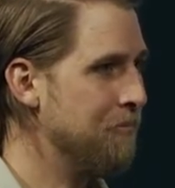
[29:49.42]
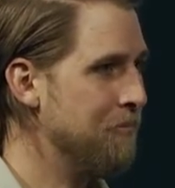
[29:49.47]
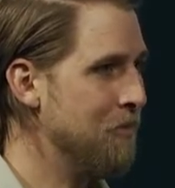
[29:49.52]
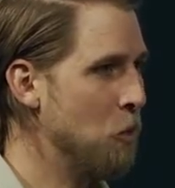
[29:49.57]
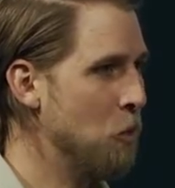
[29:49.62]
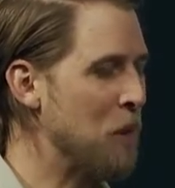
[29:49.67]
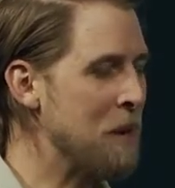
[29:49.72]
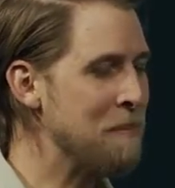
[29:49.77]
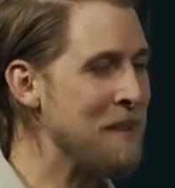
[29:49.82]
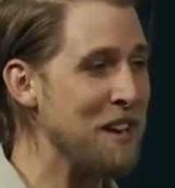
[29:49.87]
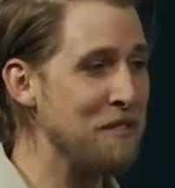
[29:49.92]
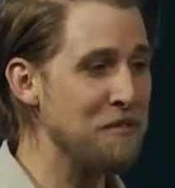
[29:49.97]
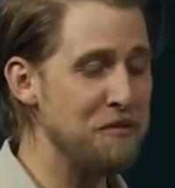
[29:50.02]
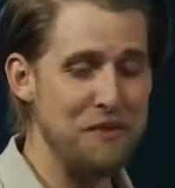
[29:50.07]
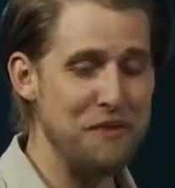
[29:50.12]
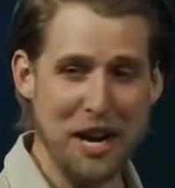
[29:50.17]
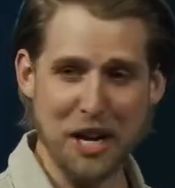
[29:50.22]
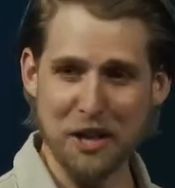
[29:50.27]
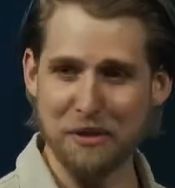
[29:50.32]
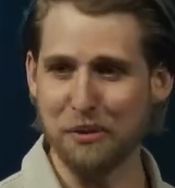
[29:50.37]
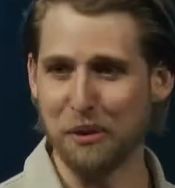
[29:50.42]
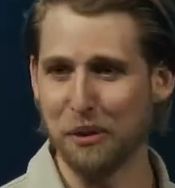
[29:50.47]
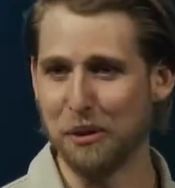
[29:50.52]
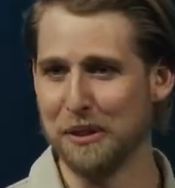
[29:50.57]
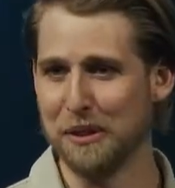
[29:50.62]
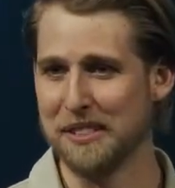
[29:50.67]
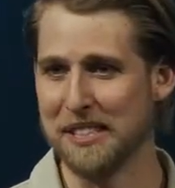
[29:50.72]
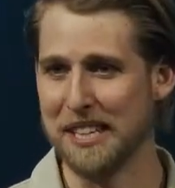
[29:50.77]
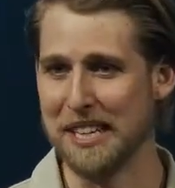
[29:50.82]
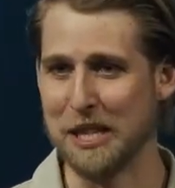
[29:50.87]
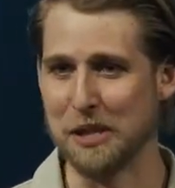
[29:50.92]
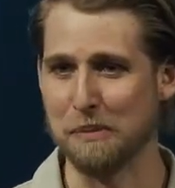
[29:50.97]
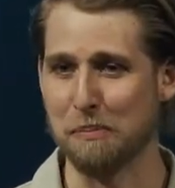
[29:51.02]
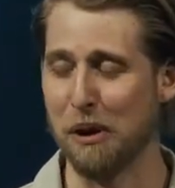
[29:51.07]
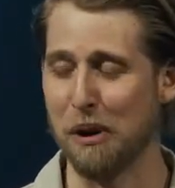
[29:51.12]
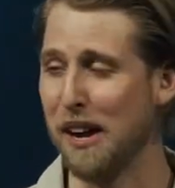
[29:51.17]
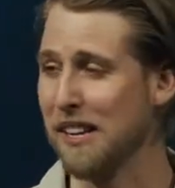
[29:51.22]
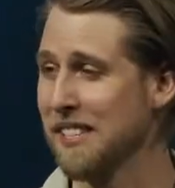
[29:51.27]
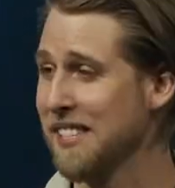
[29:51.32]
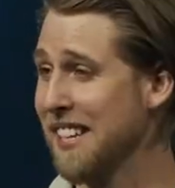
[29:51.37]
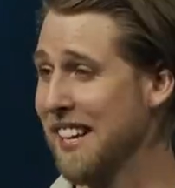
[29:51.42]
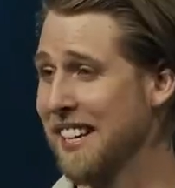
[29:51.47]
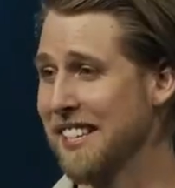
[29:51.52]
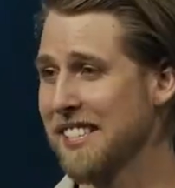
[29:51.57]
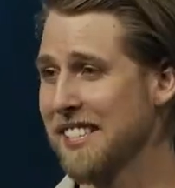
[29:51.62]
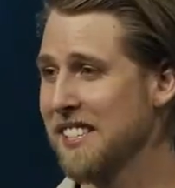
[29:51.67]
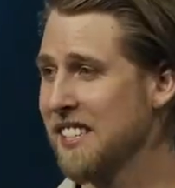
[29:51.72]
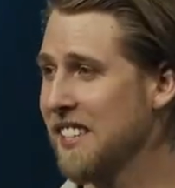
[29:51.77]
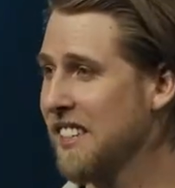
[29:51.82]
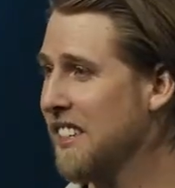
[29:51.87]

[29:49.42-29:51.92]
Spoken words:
Remain faithful to his process.